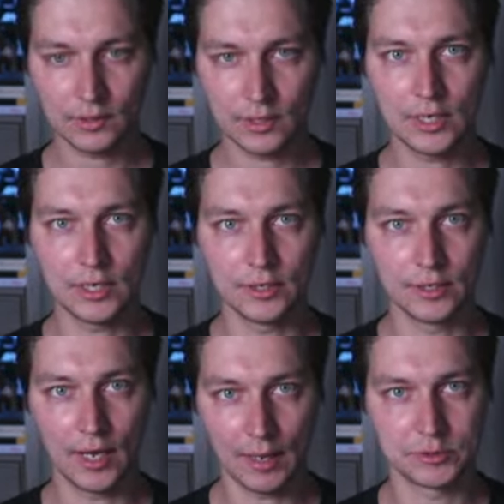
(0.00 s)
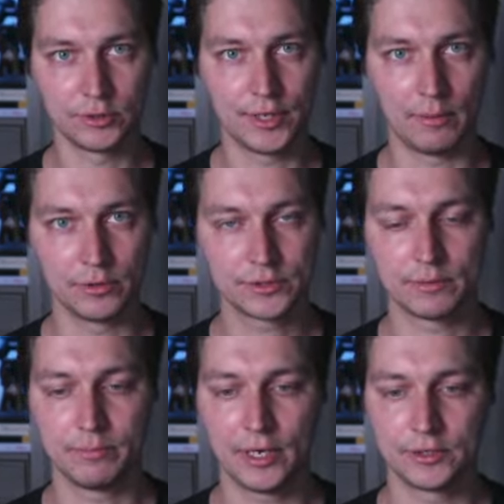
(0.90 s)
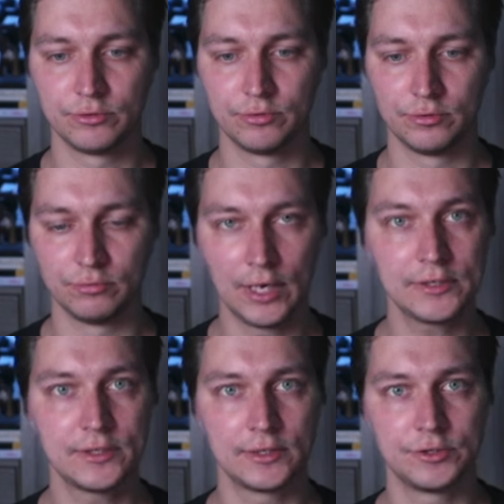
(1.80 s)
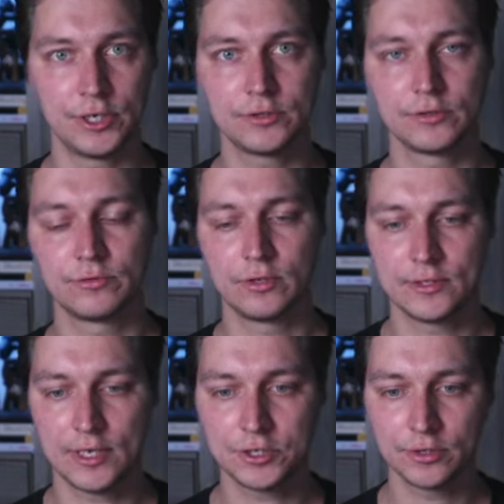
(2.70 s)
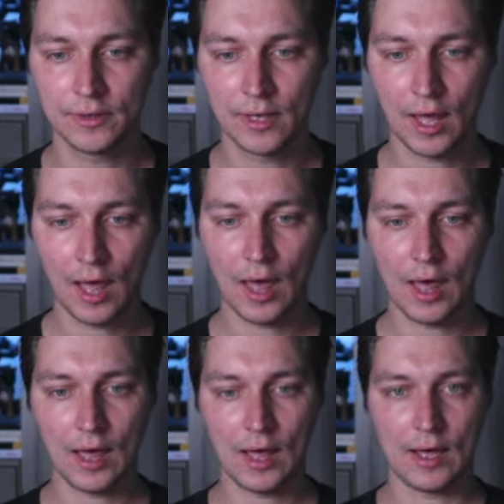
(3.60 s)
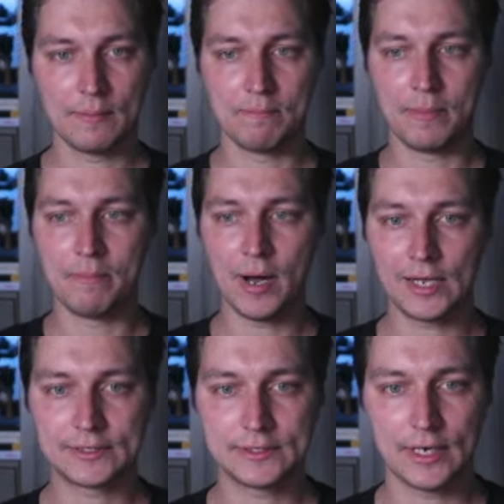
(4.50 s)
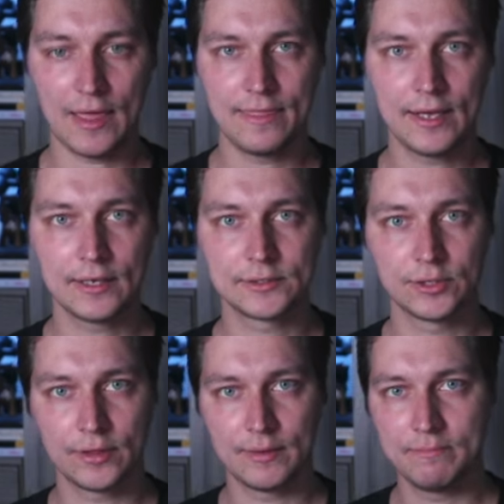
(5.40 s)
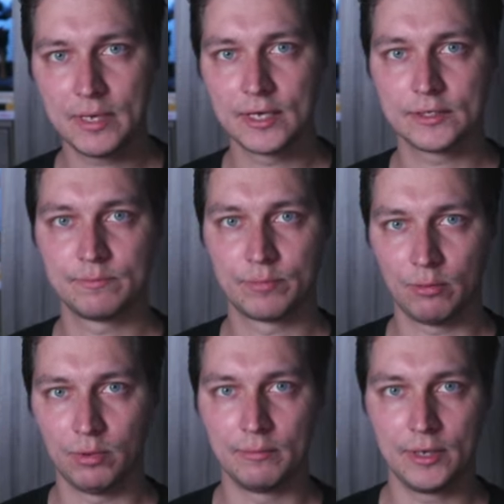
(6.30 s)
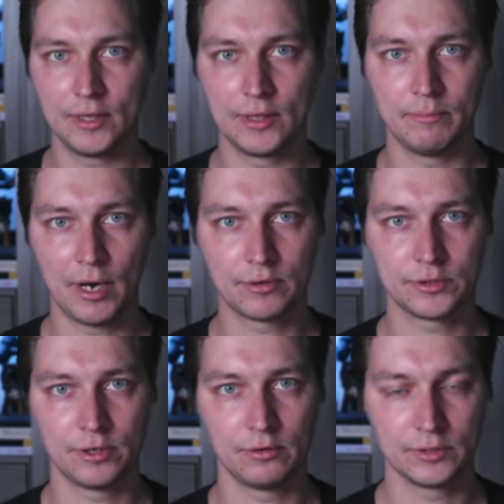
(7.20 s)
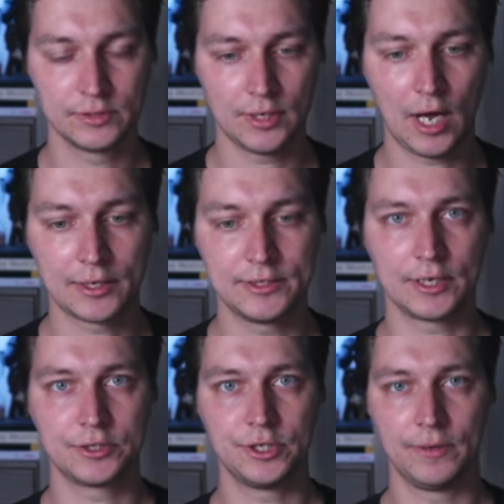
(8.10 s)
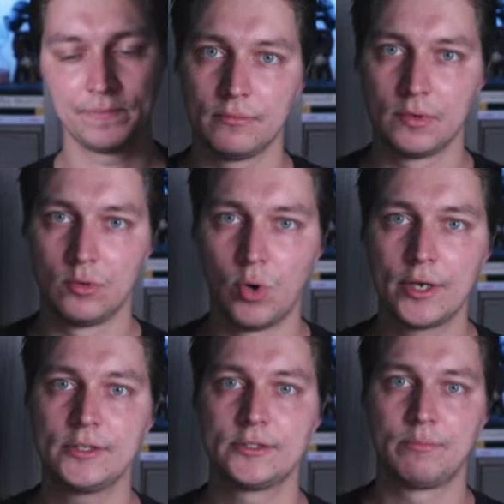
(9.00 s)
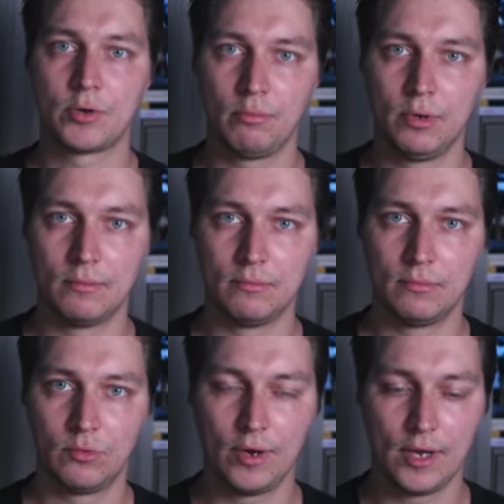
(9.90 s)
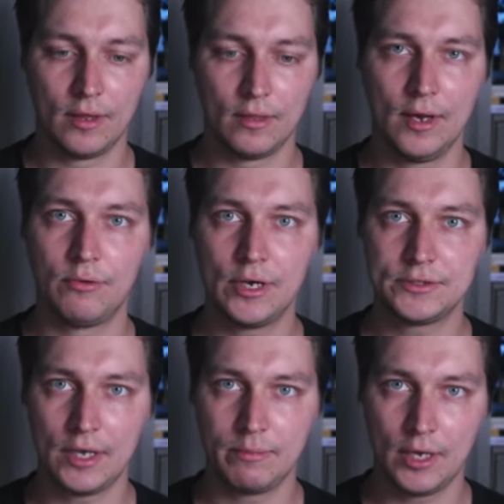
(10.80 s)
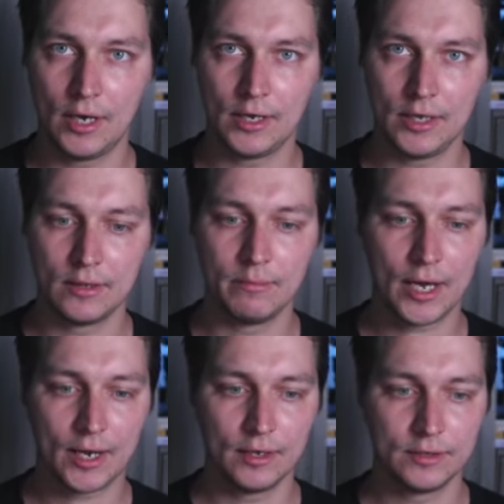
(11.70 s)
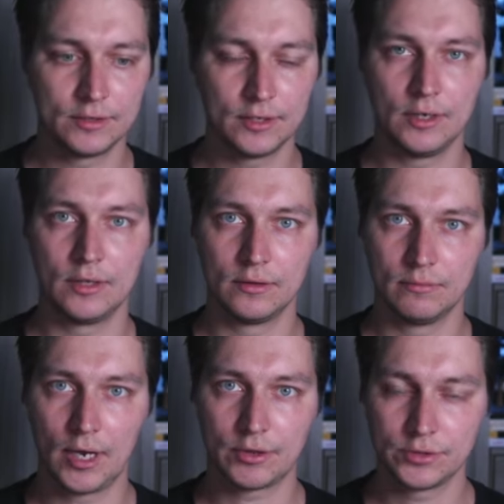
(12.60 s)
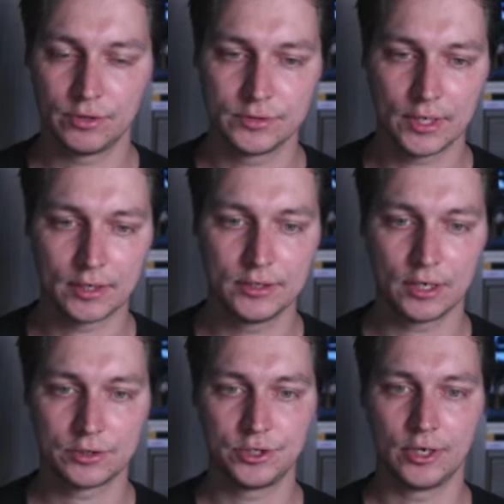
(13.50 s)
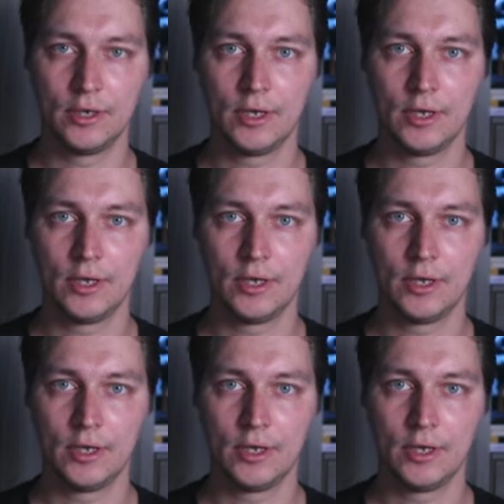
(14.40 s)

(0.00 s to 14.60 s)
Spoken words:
in absolute numbers compared to REST and JSON serialization. But I think it's not the biggest problem in the microservice architecture. What is the problem with a REST API in the backend in microservice architecture?